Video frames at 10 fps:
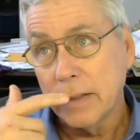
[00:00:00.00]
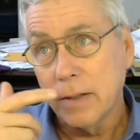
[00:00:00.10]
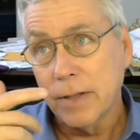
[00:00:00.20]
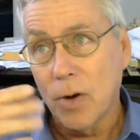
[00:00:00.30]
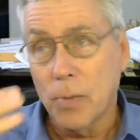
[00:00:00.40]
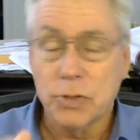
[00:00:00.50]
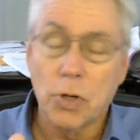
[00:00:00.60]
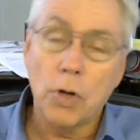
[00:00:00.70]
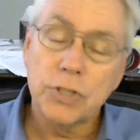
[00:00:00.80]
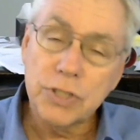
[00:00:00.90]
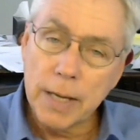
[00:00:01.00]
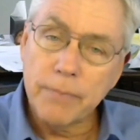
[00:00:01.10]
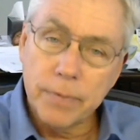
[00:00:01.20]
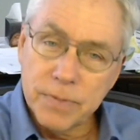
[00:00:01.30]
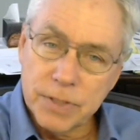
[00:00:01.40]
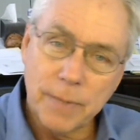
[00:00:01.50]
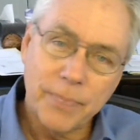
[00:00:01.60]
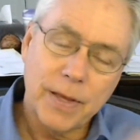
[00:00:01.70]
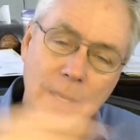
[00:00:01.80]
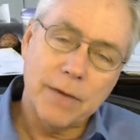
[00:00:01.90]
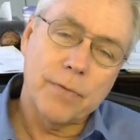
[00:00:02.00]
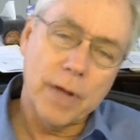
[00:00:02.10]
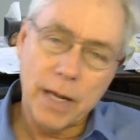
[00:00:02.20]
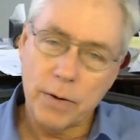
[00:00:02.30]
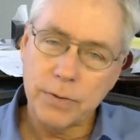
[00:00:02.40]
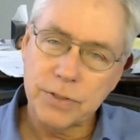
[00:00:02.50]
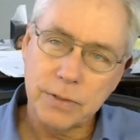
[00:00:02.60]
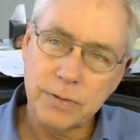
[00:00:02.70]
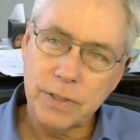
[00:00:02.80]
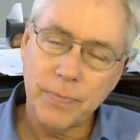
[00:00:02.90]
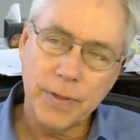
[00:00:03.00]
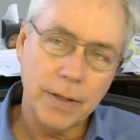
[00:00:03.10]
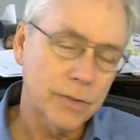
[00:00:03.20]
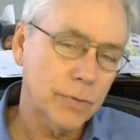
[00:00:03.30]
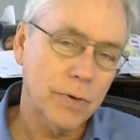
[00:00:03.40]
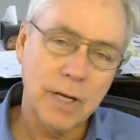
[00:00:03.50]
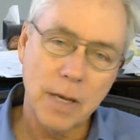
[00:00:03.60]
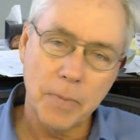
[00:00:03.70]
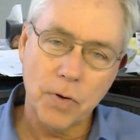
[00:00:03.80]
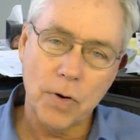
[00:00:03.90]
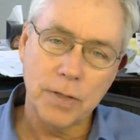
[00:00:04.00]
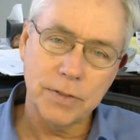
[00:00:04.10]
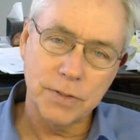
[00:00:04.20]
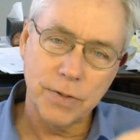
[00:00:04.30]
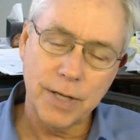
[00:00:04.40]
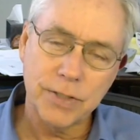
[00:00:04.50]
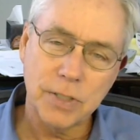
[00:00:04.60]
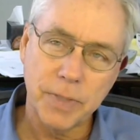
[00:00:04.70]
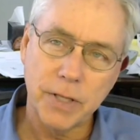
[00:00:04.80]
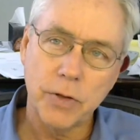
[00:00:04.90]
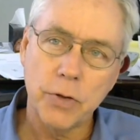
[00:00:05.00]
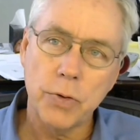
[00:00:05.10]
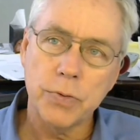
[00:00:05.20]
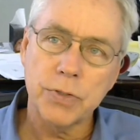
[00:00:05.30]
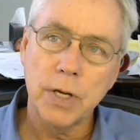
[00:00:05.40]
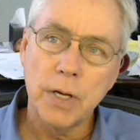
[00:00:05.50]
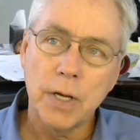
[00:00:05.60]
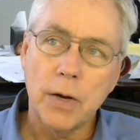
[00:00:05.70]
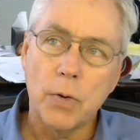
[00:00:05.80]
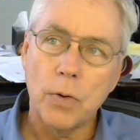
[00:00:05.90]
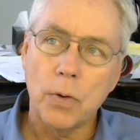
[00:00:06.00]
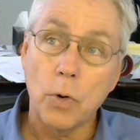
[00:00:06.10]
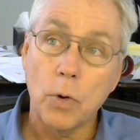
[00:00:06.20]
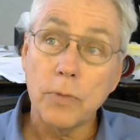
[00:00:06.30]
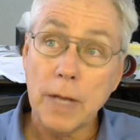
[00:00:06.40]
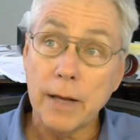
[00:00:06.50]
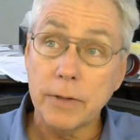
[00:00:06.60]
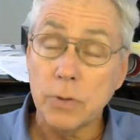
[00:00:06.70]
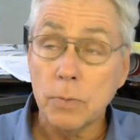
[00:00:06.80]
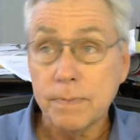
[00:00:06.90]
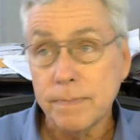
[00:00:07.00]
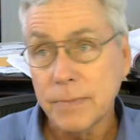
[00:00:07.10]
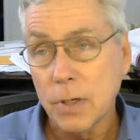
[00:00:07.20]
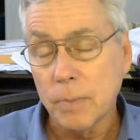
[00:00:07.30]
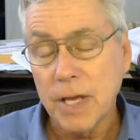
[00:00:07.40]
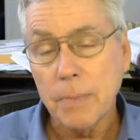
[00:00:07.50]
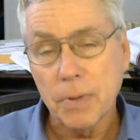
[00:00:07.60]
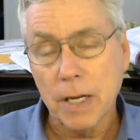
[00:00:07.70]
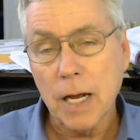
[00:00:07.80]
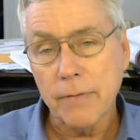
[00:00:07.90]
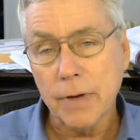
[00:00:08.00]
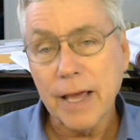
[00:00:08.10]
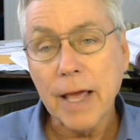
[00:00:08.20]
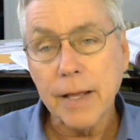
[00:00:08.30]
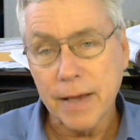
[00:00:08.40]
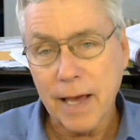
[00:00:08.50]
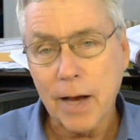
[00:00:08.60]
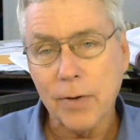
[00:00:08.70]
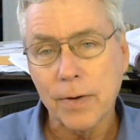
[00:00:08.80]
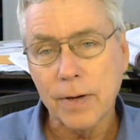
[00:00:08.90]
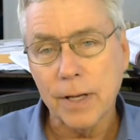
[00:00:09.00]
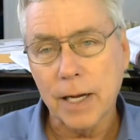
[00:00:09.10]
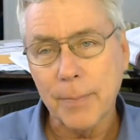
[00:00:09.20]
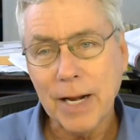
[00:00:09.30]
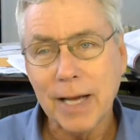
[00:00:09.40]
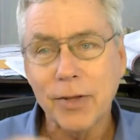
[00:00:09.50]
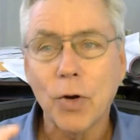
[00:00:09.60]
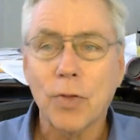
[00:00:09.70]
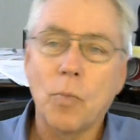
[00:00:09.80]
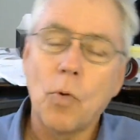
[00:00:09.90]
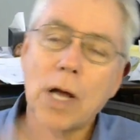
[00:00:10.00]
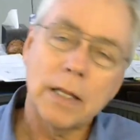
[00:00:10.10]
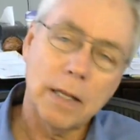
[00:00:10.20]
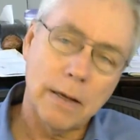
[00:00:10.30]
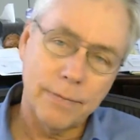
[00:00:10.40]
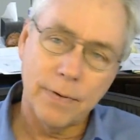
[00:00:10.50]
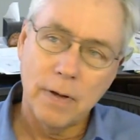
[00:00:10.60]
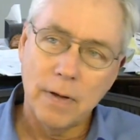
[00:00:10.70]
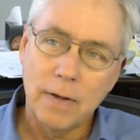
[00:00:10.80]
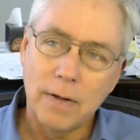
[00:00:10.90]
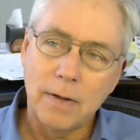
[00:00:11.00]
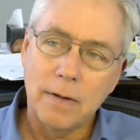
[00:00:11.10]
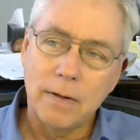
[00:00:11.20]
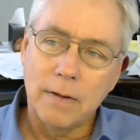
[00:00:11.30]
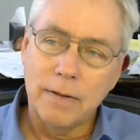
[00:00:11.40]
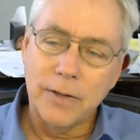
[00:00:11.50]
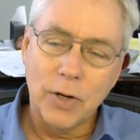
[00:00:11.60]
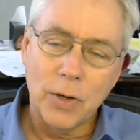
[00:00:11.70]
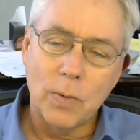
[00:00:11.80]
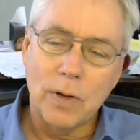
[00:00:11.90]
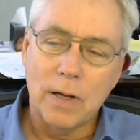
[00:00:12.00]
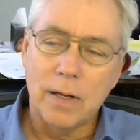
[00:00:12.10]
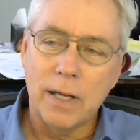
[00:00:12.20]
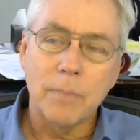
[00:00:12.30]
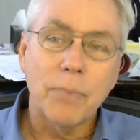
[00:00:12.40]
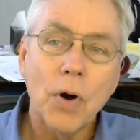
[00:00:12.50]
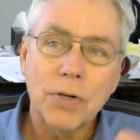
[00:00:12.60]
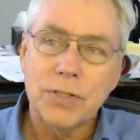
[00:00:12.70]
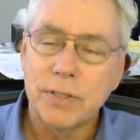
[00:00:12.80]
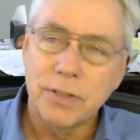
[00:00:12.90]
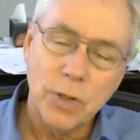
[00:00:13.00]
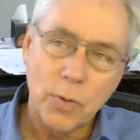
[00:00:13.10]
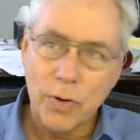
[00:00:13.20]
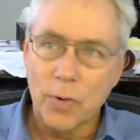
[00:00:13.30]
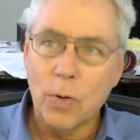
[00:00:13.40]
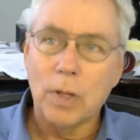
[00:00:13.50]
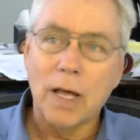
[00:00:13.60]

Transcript: they almost all stem from something I've read, or something that's sort of come across the transom in the news, or actual, people that I've encountered. And I may not know them well enough, in person to know their whole